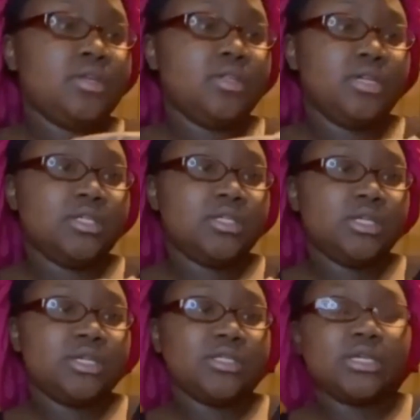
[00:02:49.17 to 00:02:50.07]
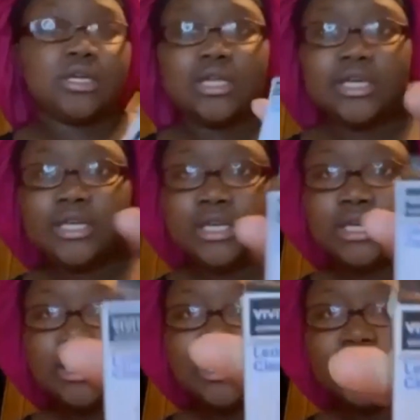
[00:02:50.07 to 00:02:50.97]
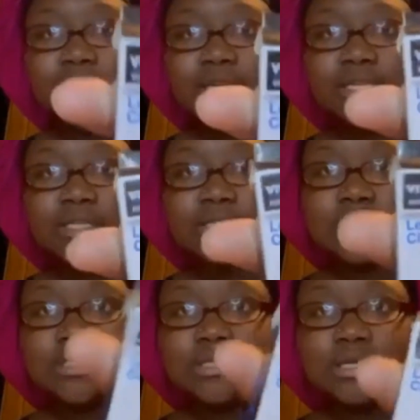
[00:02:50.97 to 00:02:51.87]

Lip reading: This is a cleaning kit, lenses,